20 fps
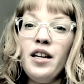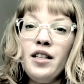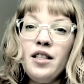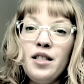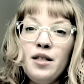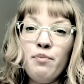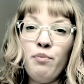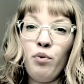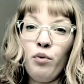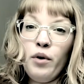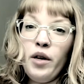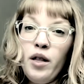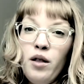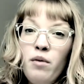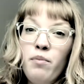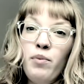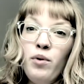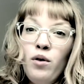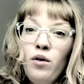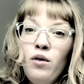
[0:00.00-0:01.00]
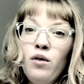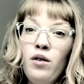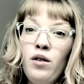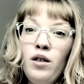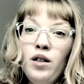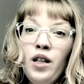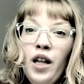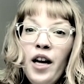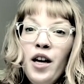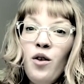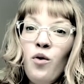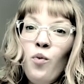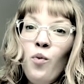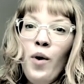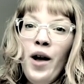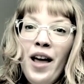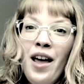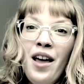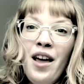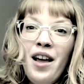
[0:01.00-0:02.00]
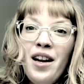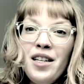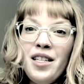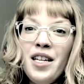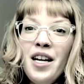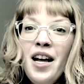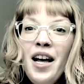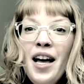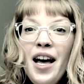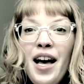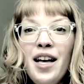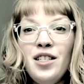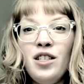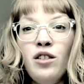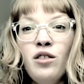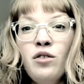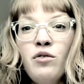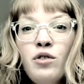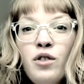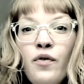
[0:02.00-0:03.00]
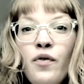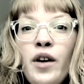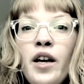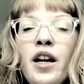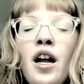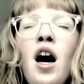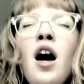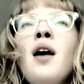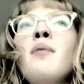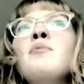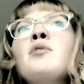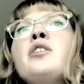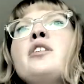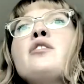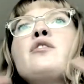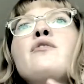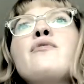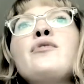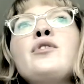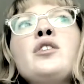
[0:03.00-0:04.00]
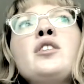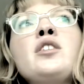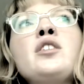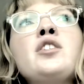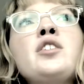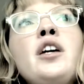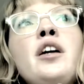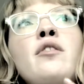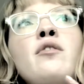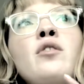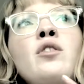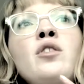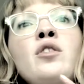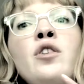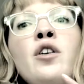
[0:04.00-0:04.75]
it's breathable, lightweight, has a loose fit. Just for a general